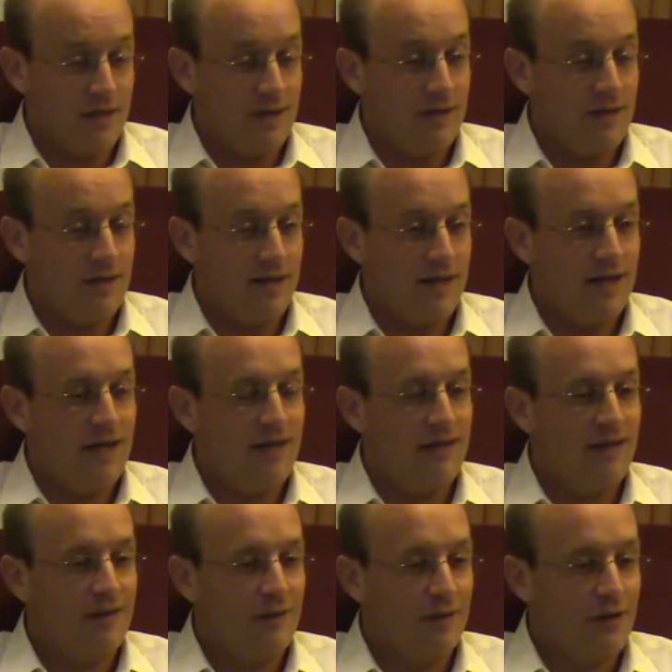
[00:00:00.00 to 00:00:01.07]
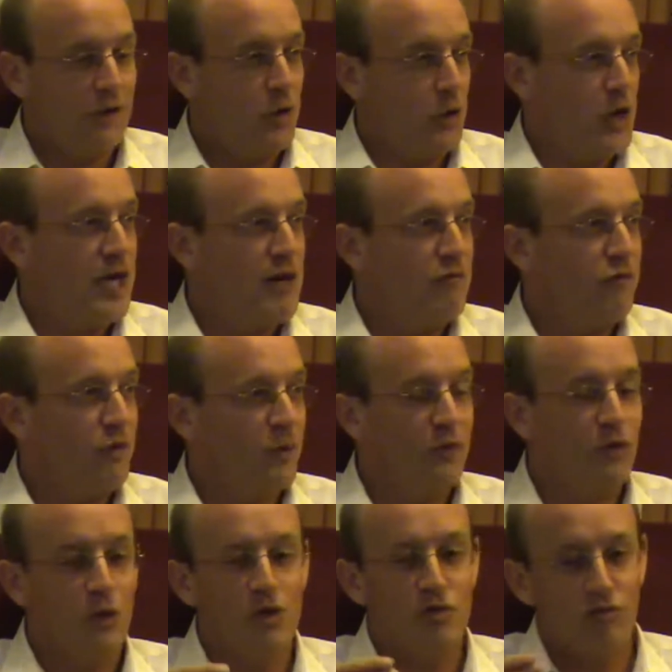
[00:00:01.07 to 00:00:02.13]
to say the lunar
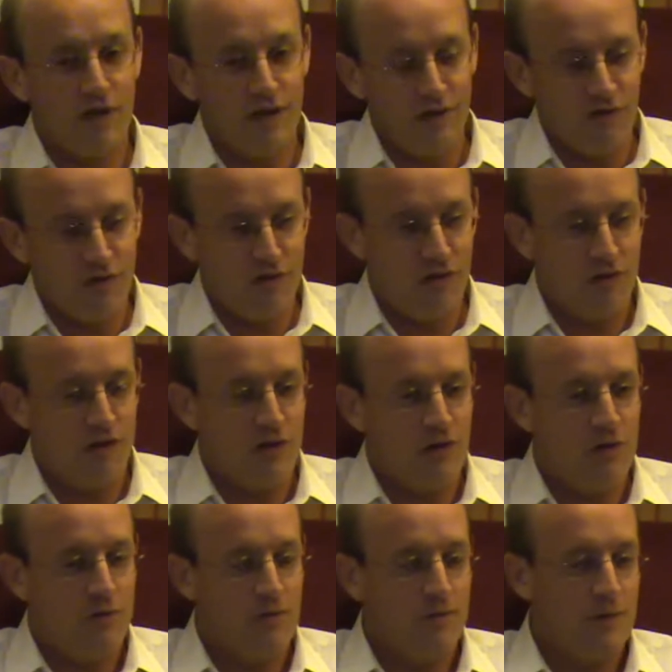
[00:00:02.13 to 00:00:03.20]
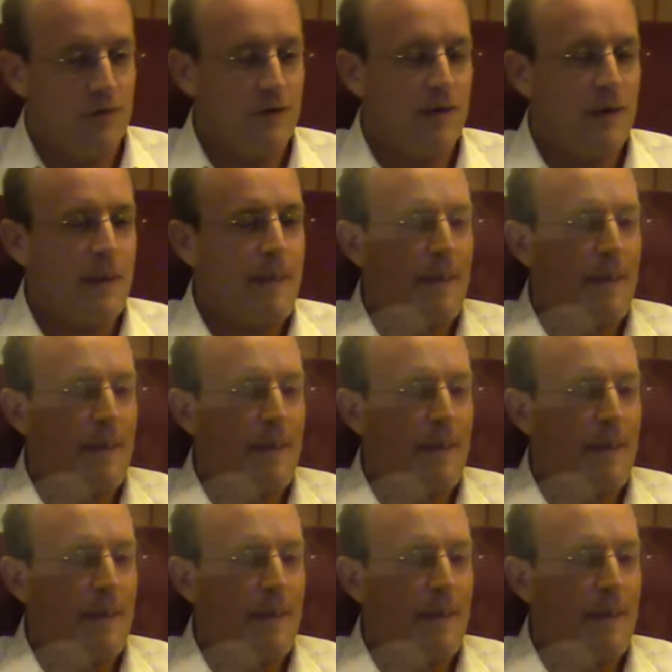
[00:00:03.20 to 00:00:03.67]
influence, which runs through the whole book.